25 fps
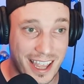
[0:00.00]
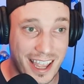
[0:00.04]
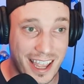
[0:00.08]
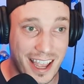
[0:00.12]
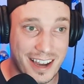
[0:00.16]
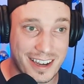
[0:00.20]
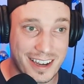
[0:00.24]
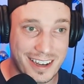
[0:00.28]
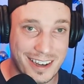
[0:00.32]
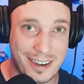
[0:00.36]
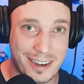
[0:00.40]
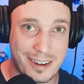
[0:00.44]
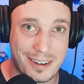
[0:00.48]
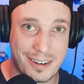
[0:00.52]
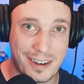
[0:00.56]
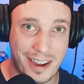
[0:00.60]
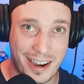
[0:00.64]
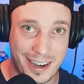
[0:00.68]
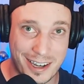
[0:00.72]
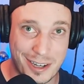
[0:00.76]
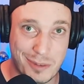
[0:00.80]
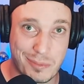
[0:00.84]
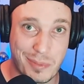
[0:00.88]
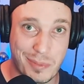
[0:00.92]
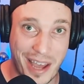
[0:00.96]
hey, I
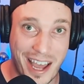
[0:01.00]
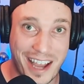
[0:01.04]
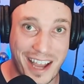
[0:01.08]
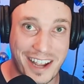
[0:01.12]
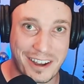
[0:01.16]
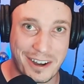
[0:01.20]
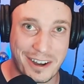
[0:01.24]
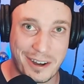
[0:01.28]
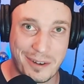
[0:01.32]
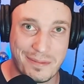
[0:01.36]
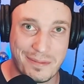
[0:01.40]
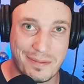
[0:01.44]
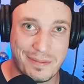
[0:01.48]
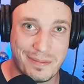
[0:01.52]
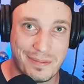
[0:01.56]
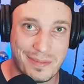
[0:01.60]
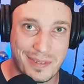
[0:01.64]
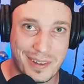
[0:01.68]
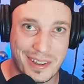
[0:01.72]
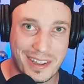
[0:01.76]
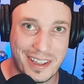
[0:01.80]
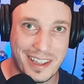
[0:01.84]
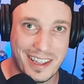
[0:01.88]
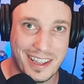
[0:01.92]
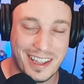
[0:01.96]
need backup.
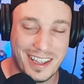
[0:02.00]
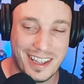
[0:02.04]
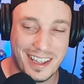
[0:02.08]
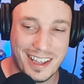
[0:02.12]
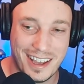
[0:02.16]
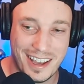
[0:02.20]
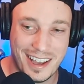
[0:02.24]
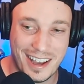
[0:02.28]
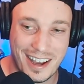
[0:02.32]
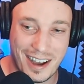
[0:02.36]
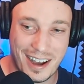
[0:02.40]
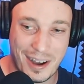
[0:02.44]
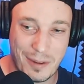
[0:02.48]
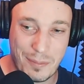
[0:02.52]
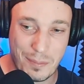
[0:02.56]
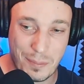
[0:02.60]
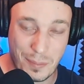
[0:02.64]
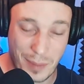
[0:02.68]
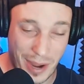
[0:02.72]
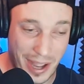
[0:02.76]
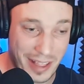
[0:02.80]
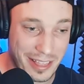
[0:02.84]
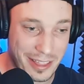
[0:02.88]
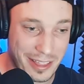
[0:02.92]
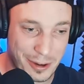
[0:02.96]

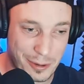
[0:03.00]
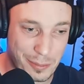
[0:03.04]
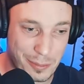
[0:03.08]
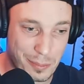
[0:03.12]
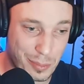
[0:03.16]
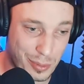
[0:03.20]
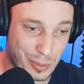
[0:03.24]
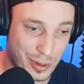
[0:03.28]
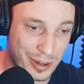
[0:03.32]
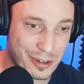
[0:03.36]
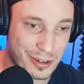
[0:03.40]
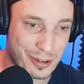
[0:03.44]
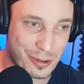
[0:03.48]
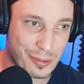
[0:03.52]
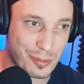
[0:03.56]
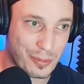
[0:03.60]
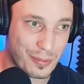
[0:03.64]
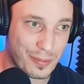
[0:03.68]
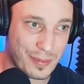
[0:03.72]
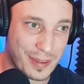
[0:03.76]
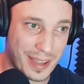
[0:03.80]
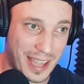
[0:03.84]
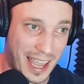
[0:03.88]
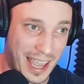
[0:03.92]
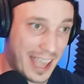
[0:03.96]
My little printer
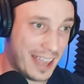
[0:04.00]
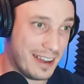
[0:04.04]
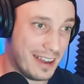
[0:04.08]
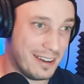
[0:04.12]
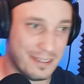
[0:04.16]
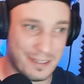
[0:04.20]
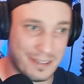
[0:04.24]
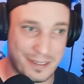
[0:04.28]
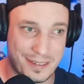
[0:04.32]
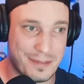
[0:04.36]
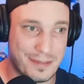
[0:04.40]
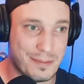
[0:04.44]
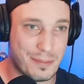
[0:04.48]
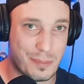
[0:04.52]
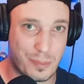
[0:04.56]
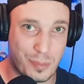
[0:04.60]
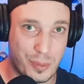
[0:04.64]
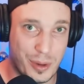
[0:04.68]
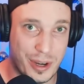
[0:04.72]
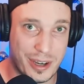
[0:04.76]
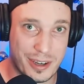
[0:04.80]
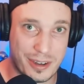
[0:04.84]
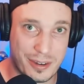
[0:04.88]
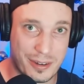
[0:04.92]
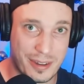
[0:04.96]
can't
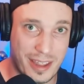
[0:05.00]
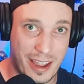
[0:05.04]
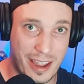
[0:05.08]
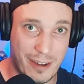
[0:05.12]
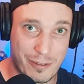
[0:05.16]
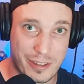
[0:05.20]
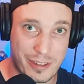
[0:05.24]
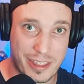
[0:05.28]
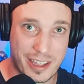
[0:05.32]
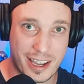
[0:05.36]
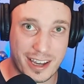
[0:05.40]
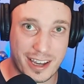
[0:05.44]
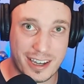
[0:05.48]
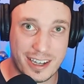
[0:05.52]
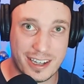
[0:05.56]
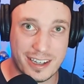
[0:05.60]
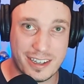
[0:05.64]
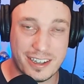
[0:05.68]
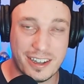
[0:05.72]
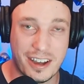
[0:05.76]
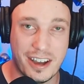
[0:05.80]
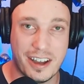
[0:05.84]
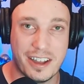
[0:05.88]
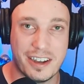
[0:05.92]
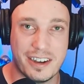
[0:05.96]
print everything I need
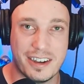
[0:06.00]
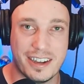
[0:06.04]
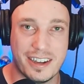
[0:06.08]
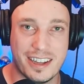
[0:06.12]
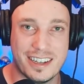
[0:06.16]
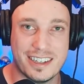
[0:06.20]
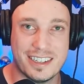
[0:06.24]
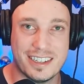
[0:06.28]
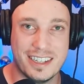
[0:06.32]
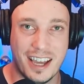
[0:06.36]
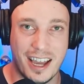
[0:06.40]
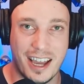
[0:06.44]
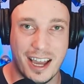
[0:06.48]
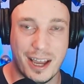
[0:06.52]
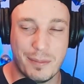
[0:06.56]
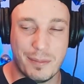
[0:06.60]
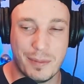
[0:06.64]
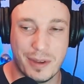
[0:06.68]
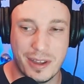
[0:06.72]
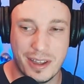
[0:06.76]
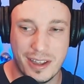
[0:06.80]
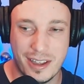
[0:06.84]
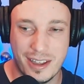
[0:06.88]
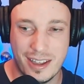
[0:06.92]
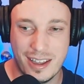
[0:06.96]
done in time.
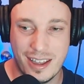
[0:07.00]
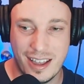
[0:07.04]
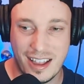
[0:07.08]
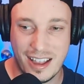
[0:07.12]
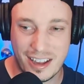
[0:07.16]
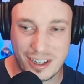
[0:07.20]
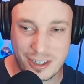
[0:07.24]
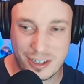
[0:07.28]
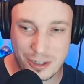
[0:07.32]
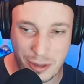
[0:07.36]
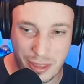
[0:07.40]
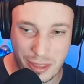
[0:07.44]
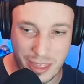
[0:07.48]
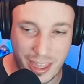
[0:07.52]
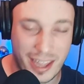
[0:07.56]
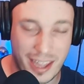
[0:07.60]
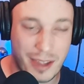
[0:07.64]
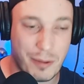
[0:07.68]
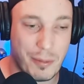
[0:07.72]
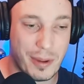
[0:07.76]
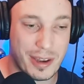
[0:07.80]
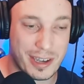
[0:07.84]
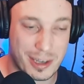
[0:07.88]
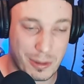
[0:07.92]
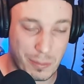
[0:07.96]
So
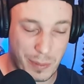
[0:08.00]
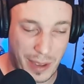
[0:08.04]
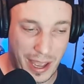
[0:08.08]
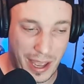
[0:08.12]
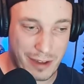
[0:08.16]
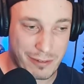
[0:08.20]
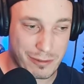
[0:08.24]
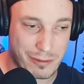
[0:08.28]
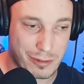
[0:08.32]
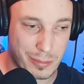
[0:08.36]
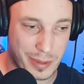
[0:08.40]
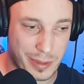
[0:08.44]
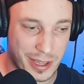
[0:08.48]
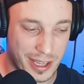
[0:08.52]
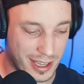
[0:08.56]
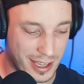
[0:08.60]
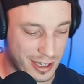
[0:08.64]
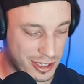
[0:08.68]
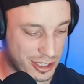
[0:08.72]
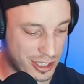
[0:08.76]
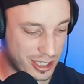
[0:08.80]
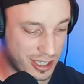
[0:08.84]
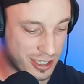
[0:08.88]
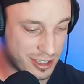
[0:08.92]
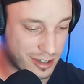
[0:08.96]
they went to bat for me,
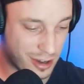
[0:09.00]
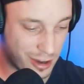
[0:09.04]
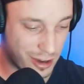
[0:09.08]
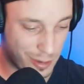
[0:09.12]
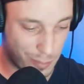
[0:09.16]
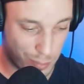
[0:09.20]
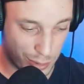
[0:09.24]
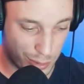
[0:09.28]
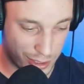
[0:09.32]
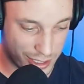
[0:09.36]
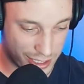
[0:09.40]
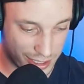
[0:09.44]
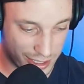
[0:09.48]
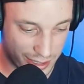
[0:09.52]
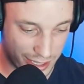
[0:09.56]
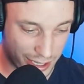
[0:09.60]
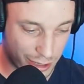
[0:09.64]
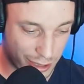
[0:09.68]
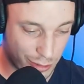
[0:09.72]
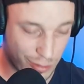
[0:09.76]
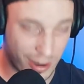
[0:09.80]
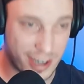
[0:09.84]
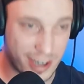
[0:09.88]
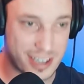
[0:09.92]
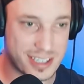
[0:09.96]
and she started printing
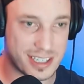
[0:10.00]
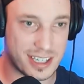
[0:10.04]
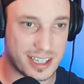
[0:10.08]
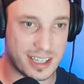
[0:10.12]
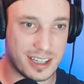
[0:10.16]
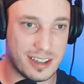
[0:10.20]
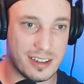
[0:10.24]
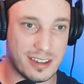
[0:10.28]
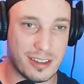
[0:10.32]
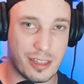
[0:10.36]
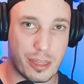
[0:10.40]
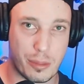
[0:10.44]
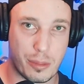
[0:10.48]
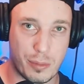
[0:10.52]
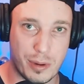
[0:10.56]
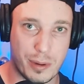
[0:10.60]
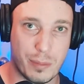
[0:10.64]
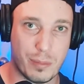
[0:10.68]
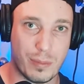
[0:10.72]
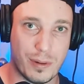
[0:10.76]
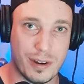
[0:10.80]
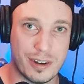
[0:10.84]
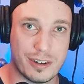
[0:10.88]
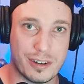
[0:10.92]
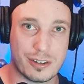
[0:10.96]
like crazy. 3
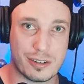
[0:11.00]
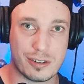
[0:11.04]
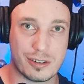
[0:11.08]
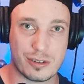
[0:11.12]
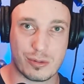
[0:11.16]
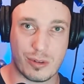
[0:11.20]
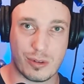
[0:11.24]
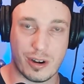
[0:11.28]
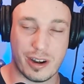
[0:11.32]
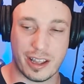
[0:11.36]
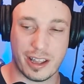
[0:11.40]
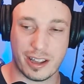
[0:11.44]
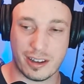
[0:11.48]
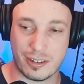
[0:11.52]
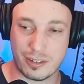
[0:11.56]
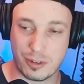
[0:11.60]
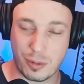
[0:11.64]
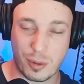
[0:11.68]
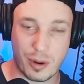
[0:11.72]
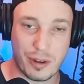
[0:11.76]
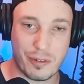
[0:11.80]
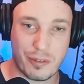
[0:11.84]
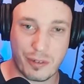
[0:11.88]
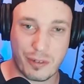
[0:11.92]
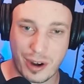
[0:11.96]
printers running
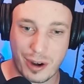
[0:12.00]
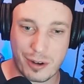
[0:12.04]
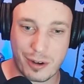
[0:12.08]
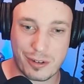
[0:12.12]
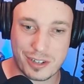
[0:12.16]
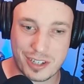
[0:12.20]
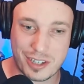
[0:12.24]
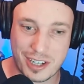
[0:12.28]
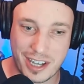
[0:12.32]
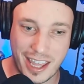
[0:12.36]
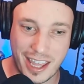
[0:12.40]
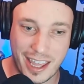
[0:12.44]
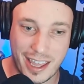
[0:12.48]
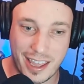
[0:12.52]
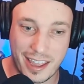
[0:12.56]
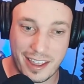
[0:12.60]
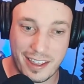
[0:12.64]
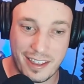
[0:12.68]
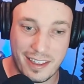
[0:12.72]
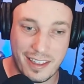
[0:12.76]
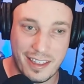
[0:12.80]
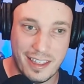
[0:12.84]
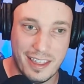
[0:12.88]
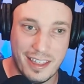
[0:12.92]
24 hours a day